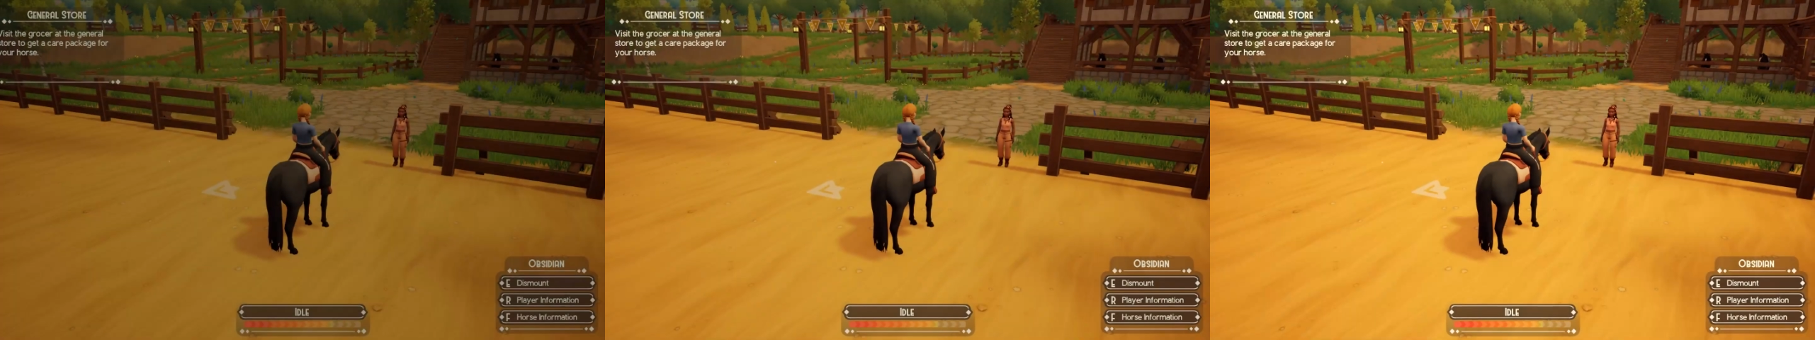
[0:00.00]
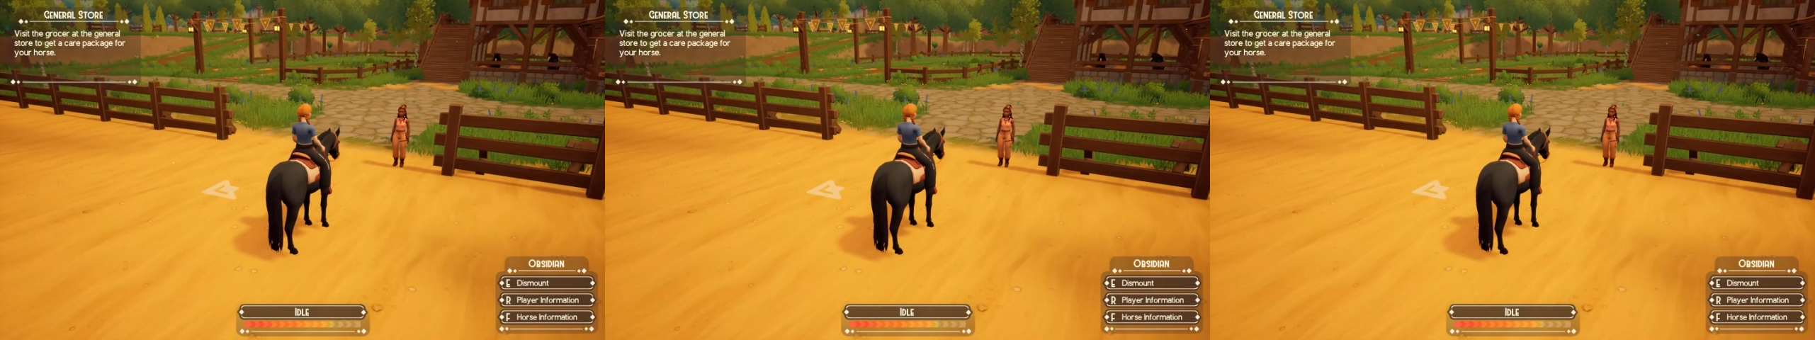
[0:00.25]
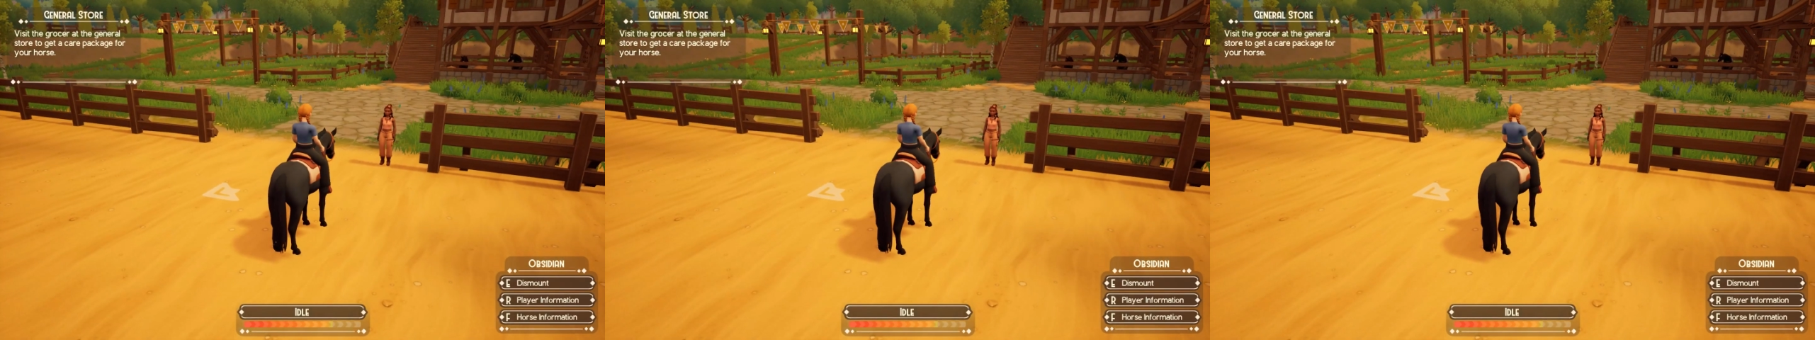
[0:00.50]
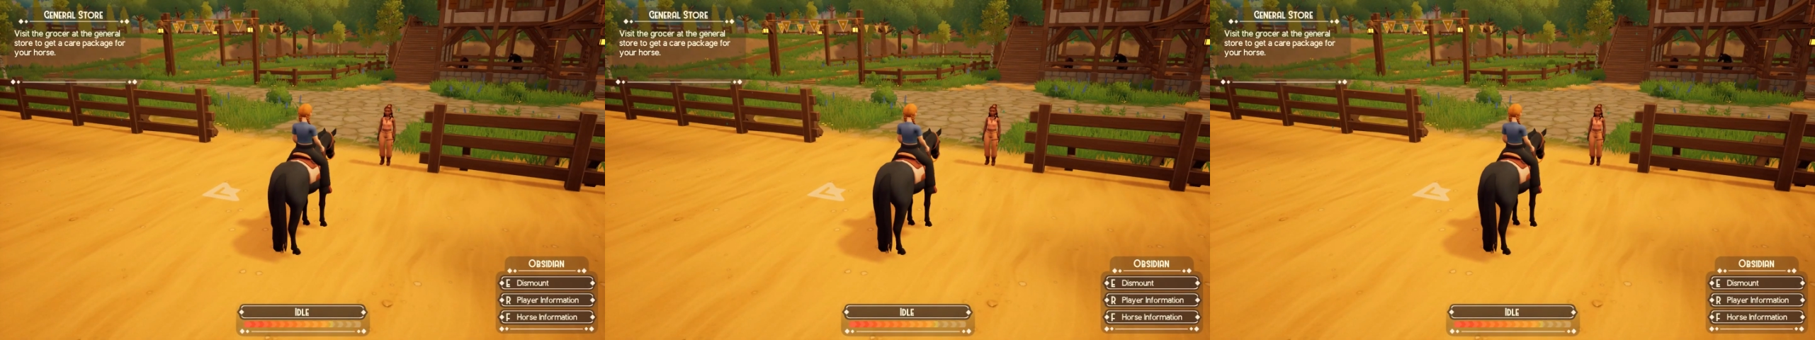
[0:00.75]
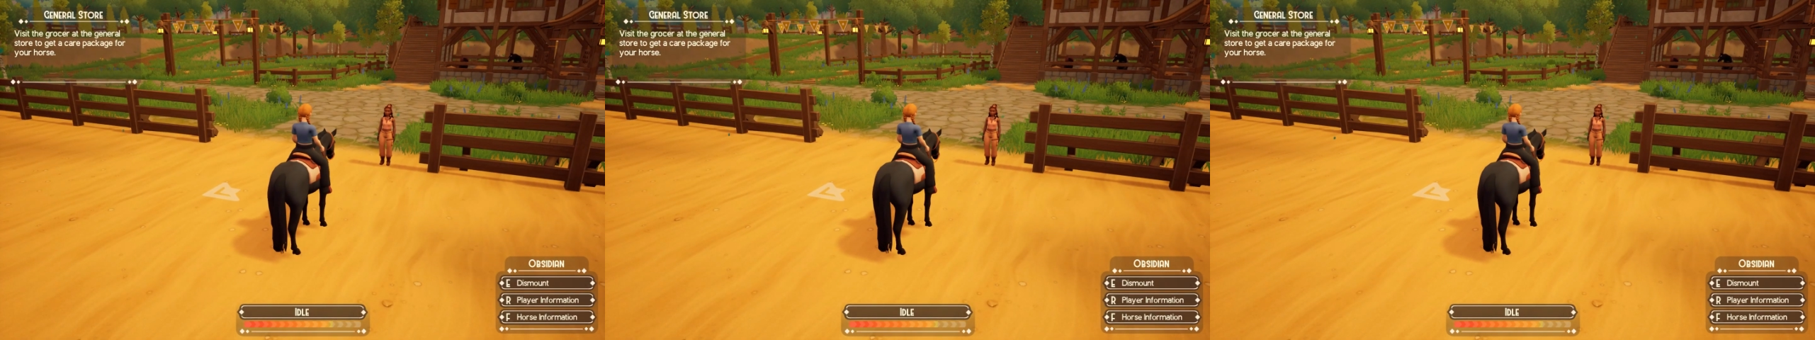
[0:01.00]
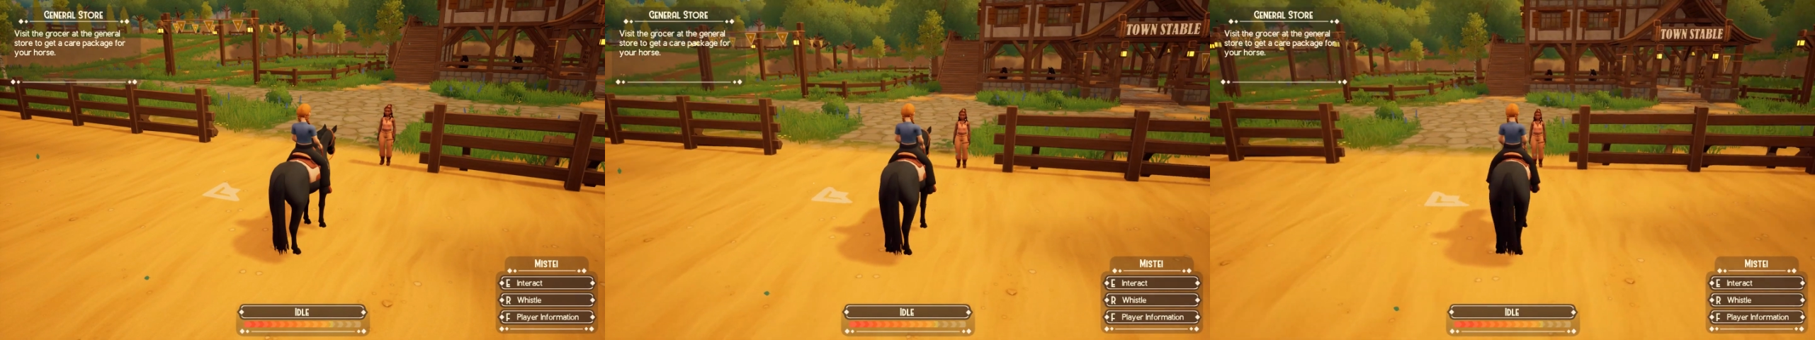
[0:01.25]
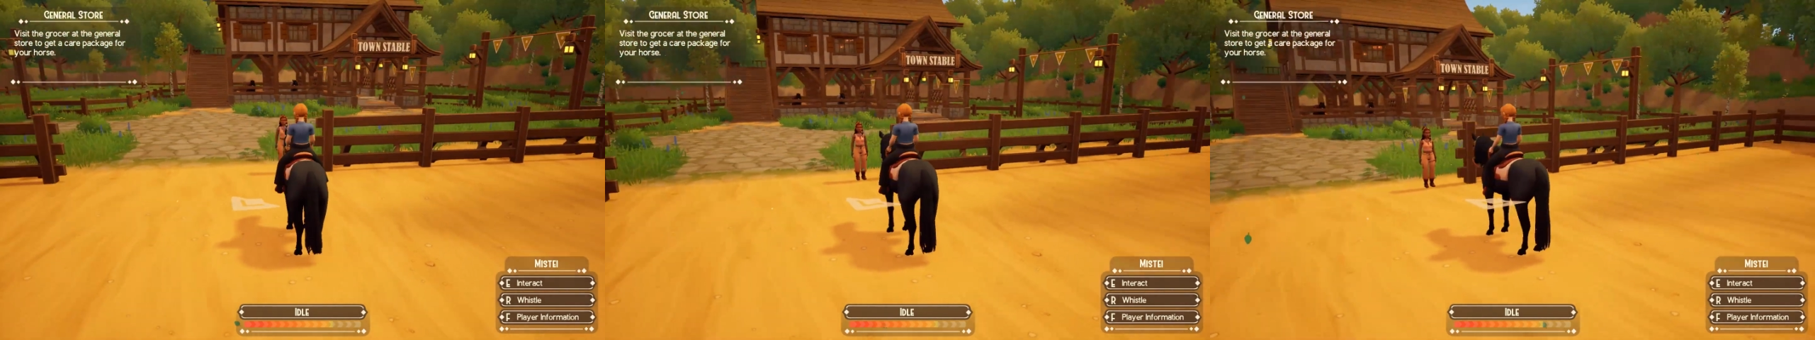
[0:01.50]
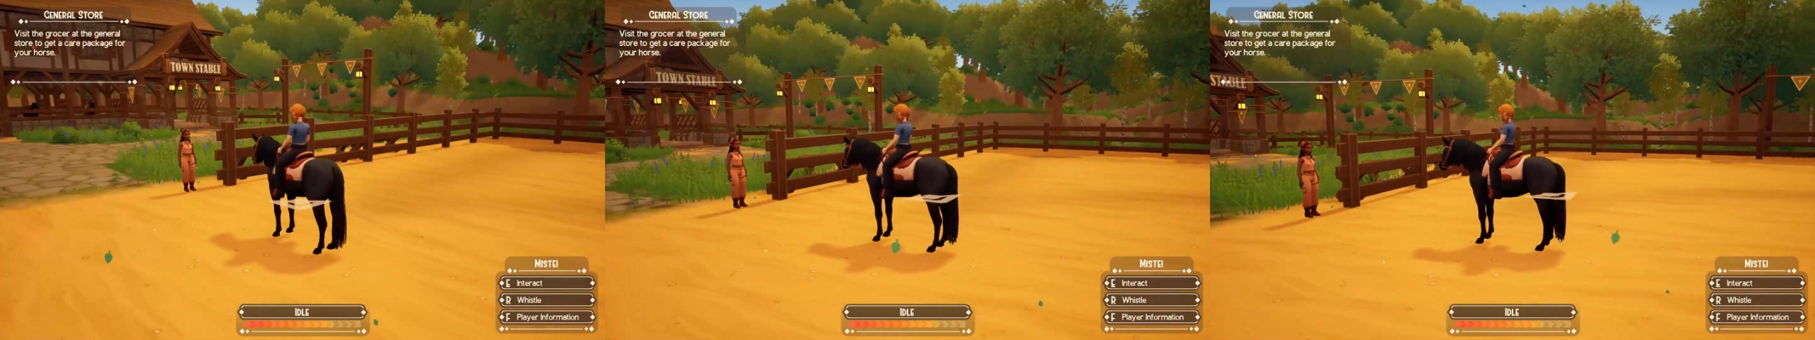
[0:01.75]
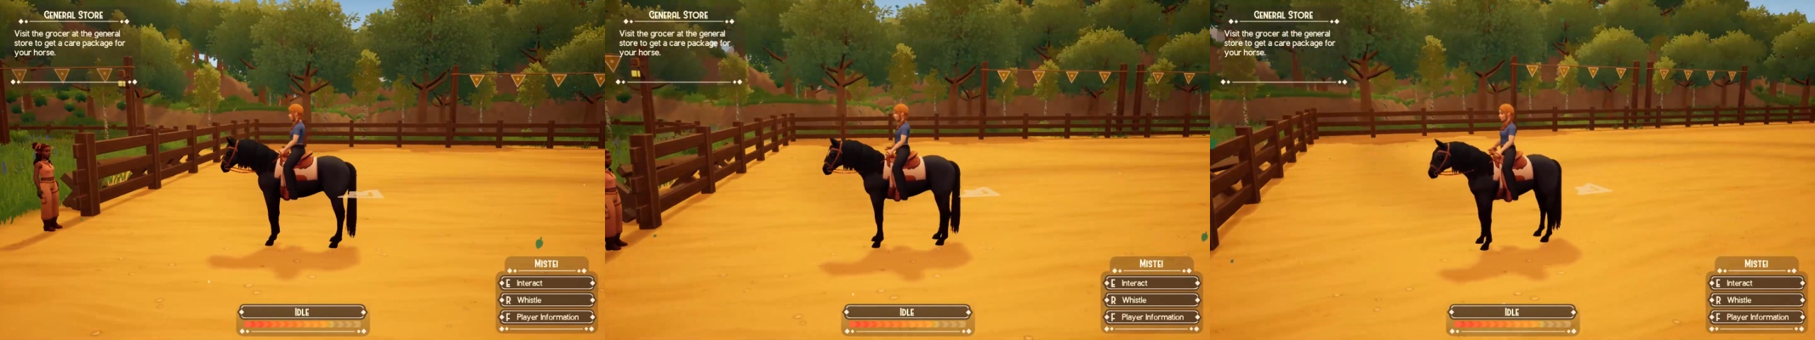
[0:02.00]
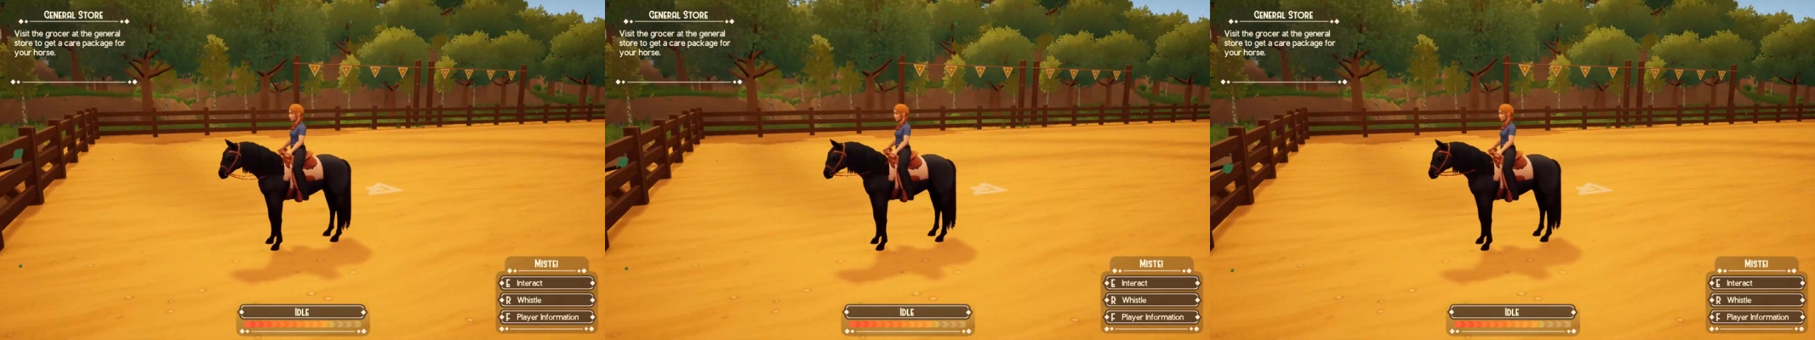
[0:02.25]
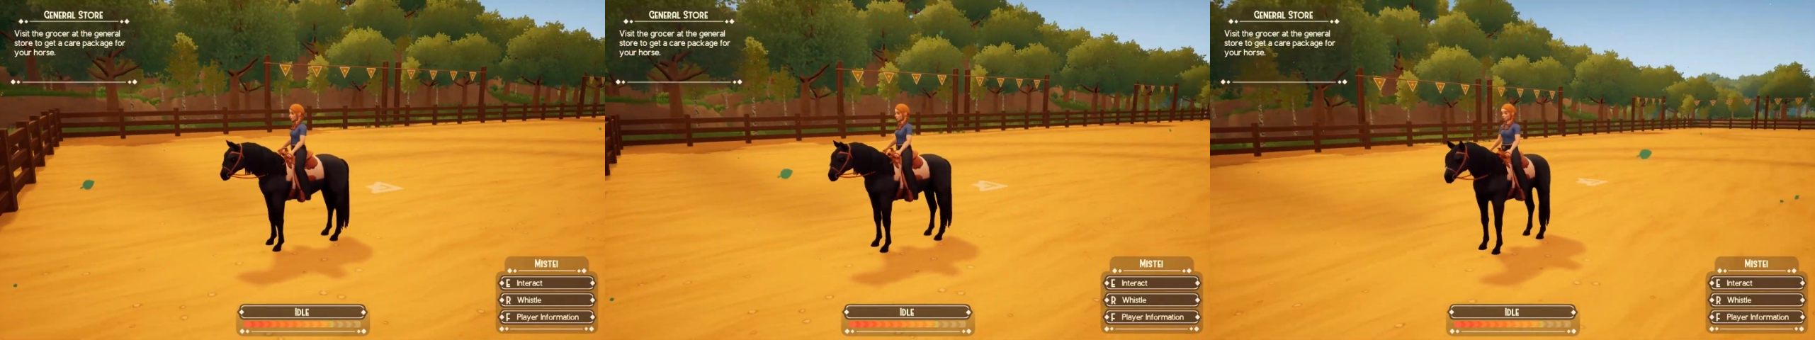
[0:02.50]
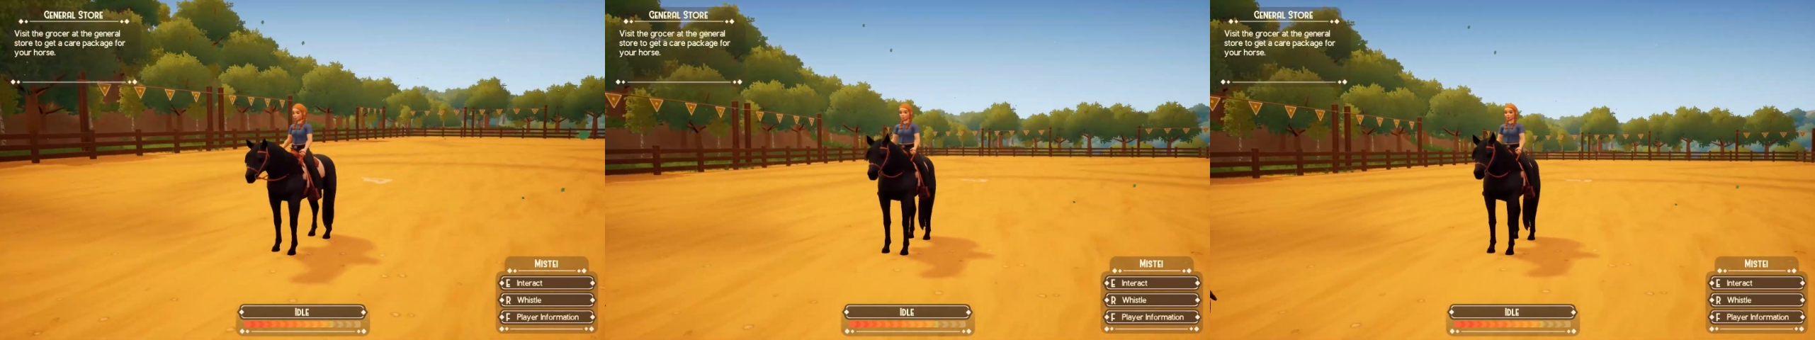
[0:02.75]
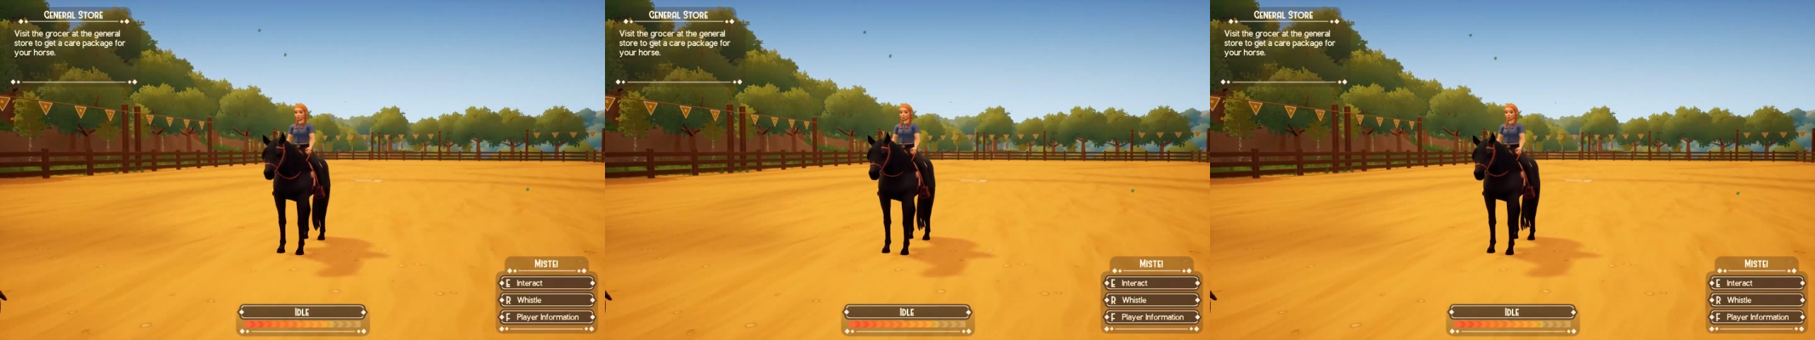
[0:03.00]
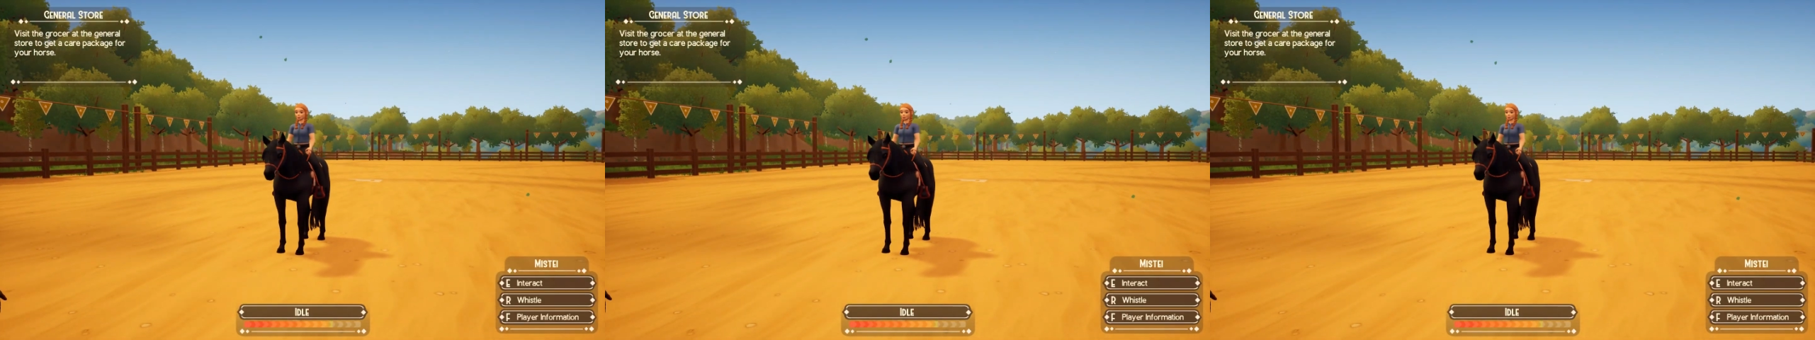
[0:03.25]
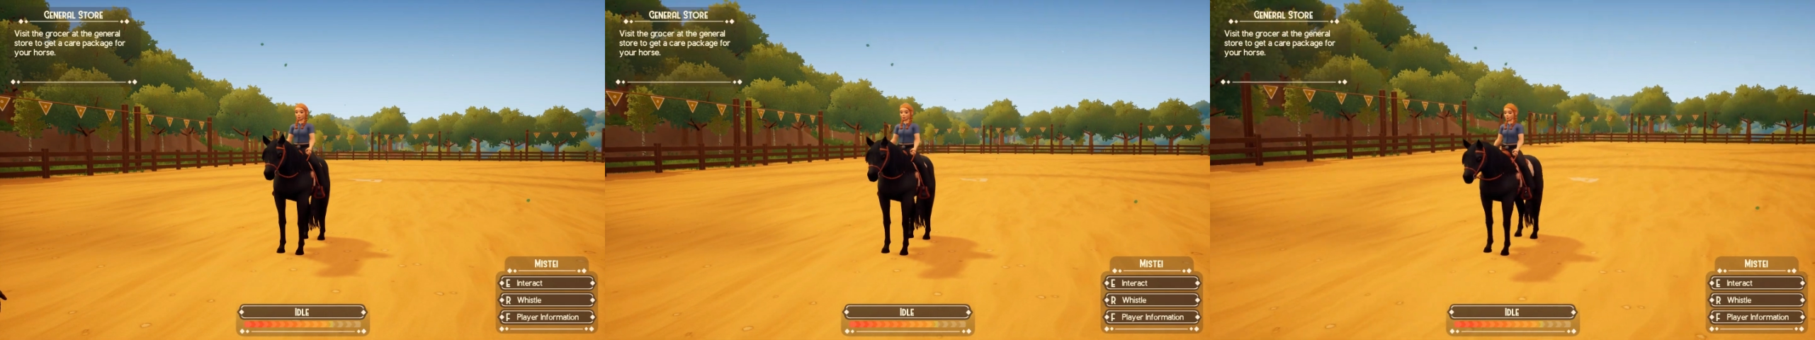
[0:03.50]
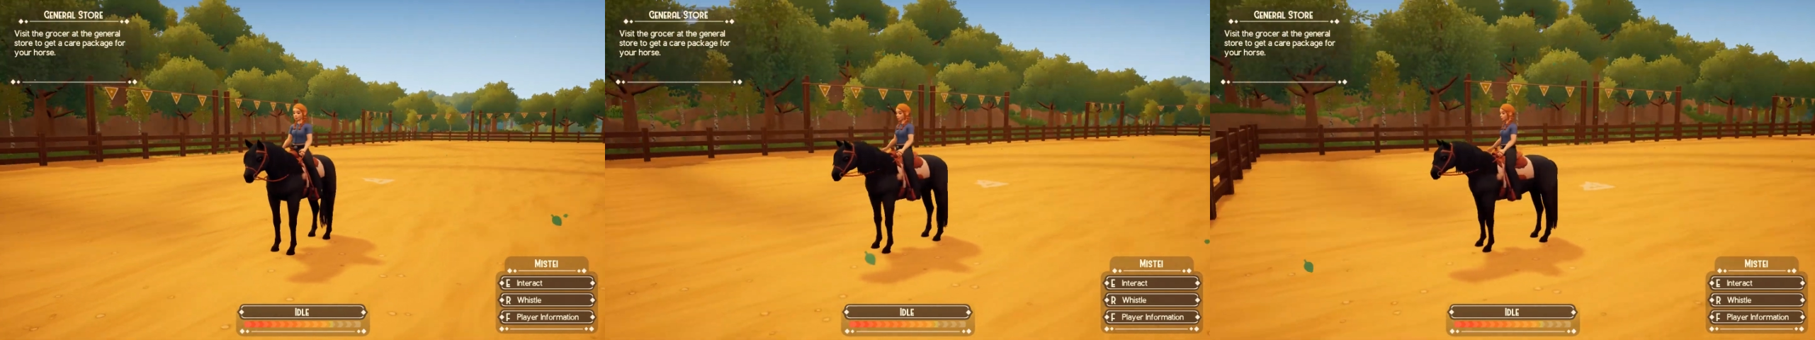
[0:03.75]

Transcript: No face is visible, so there are no lips to read.